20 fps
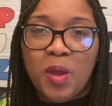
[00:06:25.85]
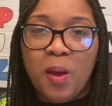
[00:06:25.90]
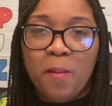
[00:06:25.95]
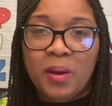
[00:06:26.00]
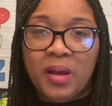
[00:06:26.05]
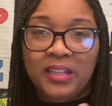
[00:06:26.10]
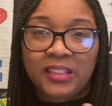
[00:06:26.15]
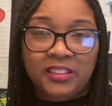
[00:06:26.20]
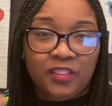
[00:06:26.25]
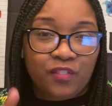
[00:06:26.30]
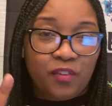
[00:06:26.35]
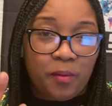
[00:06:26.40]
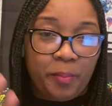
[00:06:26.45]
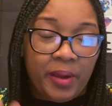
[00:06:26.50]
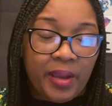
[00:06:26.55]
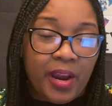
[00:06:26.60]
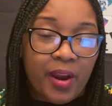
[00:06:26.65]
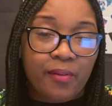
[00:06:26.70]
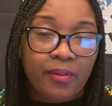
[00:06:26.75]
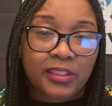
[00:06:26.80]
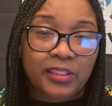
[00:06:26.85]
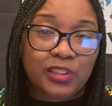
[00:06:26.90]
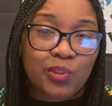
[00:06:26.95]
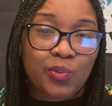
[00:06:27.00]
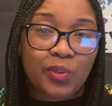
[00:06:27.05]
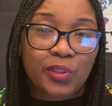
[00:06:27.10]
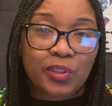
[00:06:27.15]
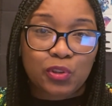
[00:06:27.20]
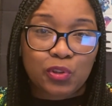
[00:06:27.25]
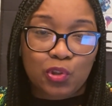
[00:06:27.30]
Because if a parent is
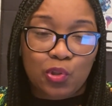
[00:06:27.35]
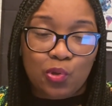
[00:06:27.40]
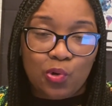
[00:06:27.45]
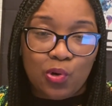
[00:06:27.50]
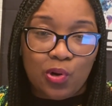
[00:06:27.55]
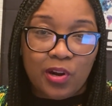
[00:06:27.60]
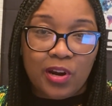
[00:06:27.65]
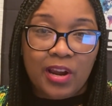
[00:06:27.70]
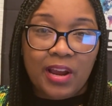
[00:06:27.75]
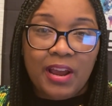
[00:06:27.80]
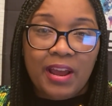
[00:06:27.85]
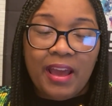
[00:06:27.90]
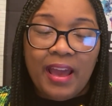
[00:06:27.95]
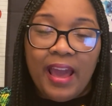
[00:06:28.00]
doing a tour